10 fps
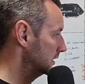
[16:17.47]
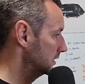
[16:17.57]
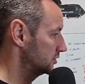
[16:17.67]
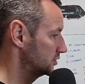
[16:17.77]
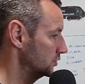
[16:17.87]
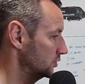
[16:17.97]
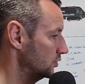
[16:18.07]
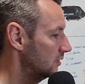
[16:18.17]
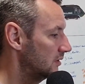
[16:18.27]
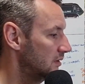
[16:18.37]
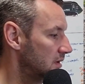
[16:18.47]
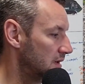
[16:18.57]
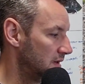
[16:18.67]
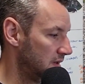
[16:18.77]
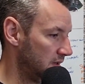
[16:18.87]
So
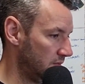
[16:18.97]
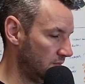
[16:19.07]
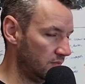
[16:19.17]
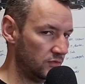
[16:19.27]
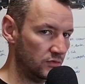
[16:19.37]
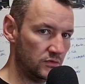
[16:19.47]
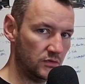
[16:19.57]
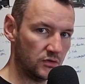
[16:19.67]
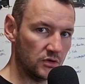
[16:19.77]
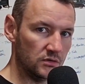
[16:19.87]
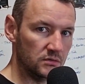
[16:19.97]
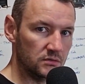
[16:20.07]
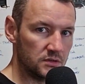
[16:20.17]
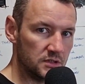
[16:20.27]
you can